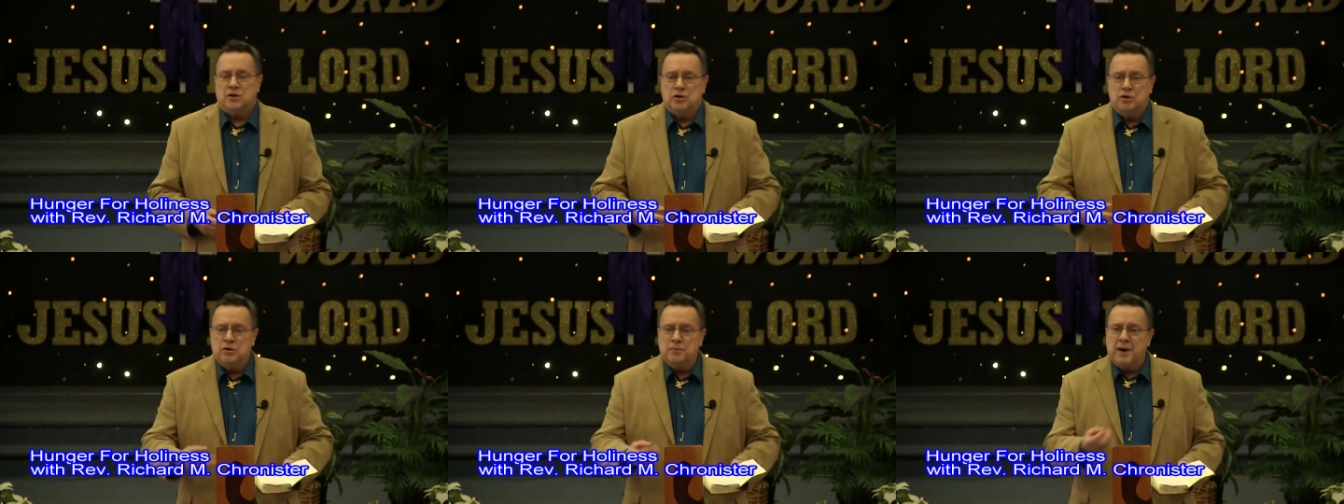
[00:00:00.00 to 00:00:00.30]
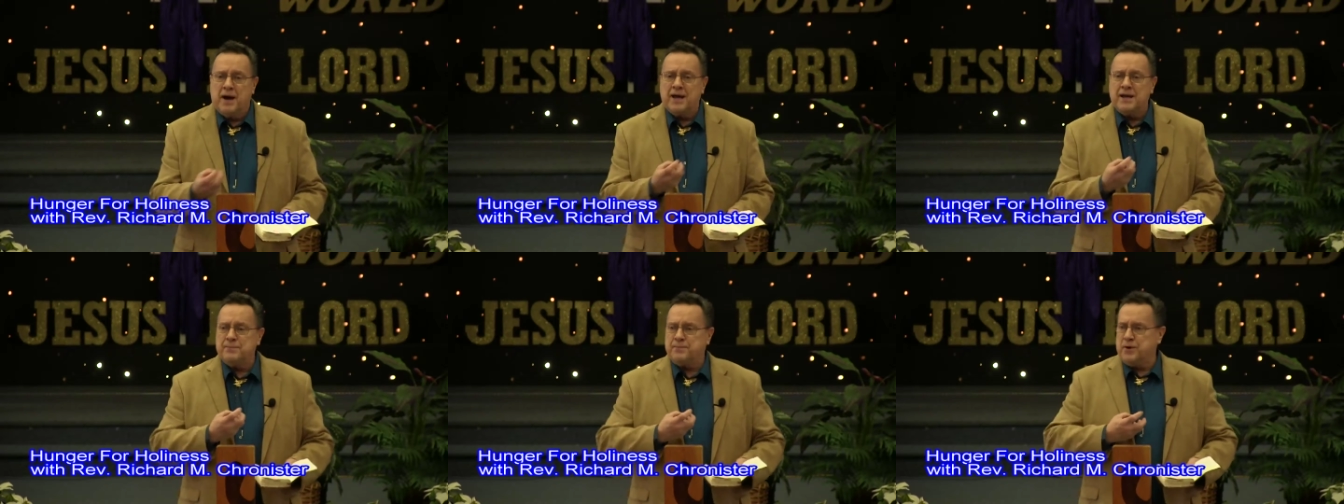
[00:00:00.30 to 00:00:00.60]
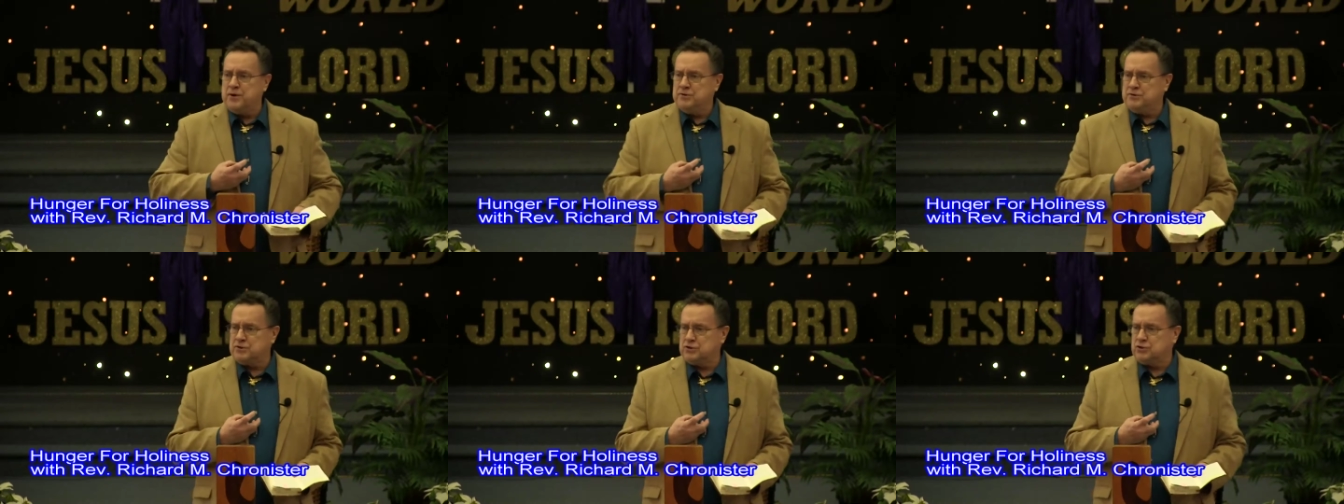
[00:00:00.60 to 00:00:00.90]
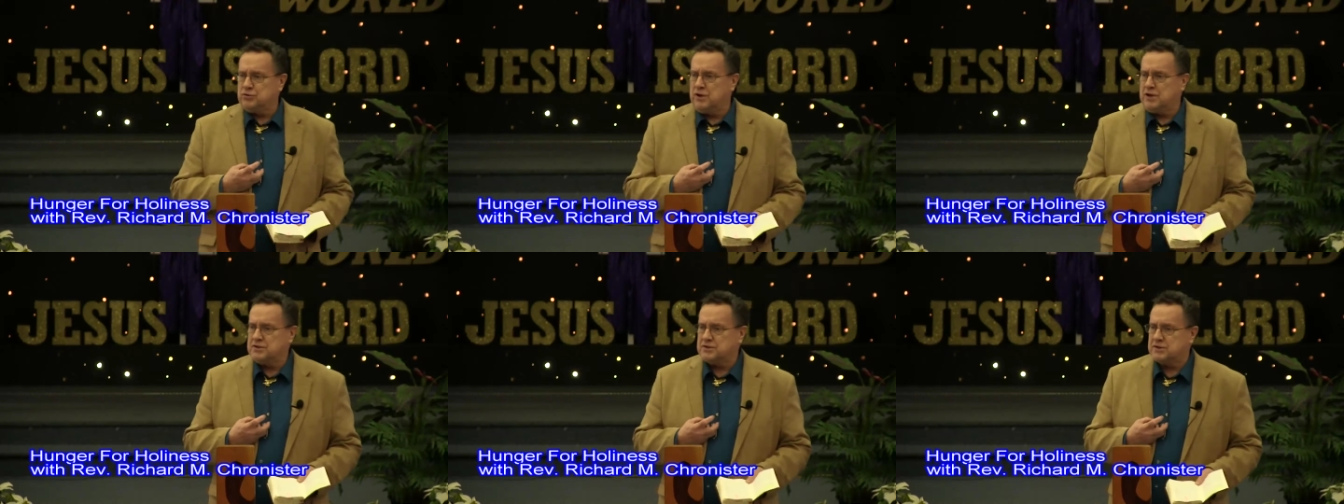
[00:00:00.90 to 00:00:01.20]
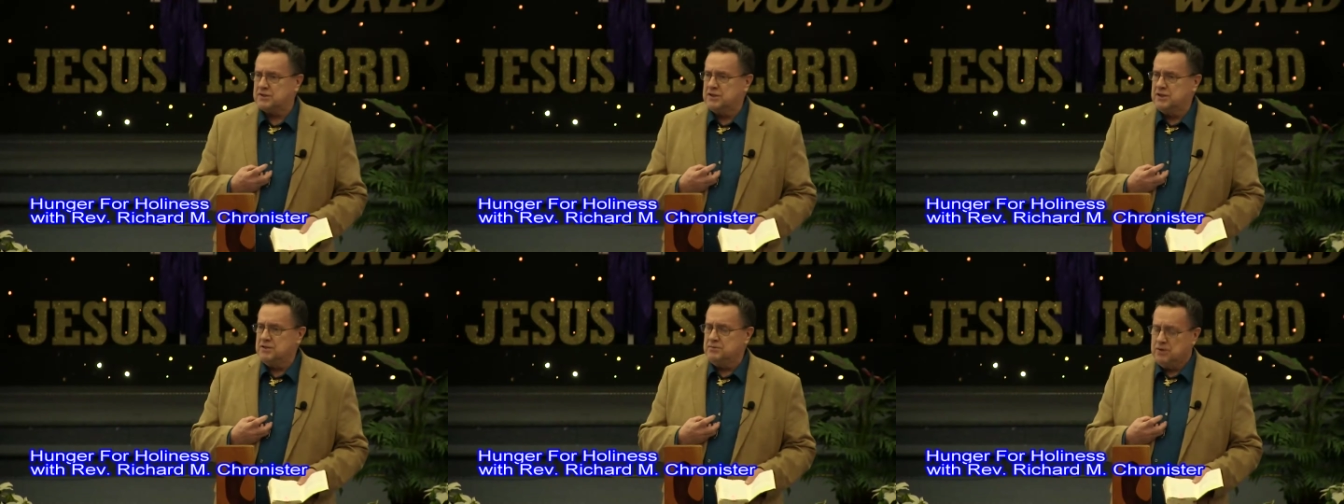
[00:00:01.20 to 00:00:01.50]
Who am I supposed to
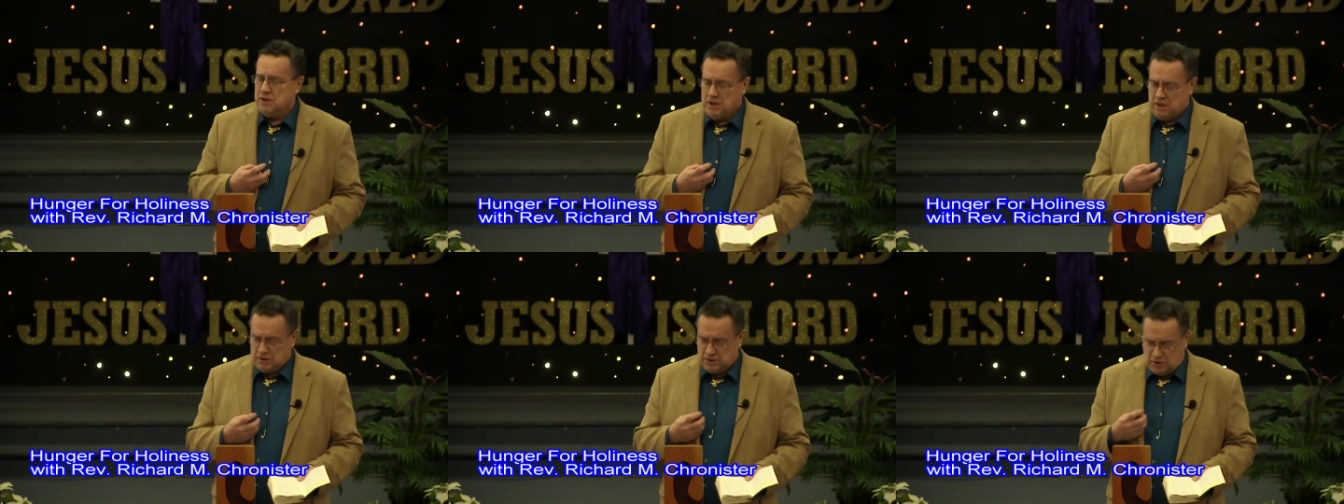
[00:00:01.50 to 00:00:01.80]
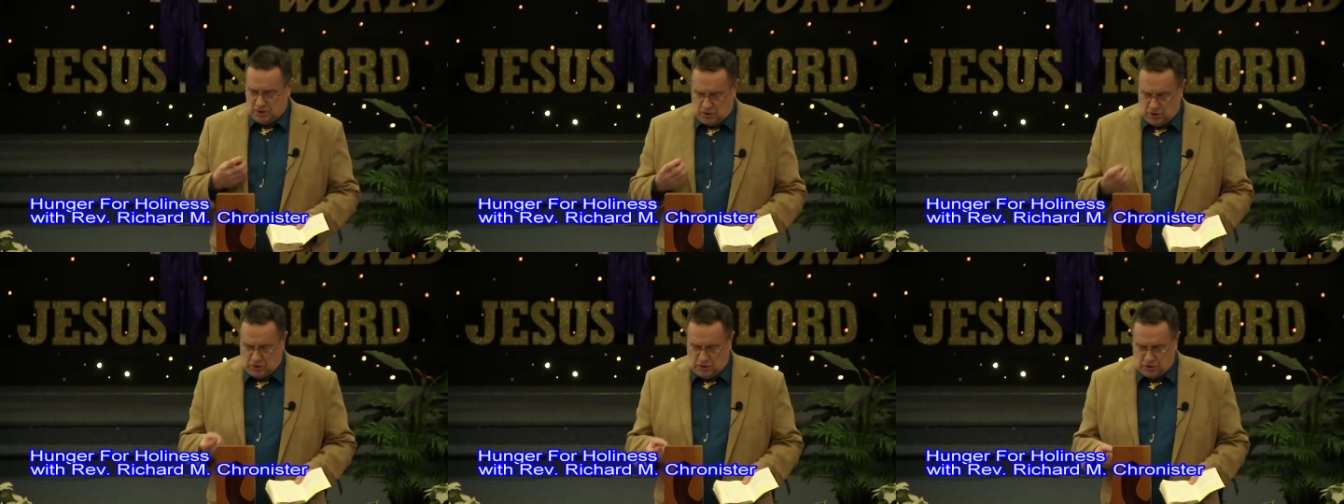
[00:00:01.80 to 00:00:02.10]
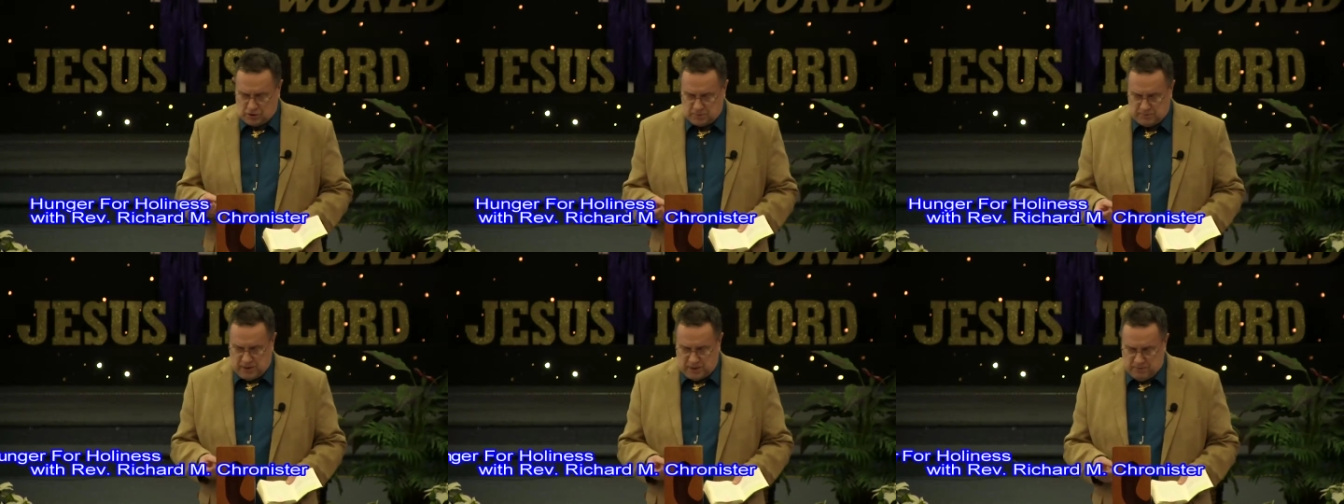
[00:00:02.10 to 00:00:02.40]
trust in? the Lord.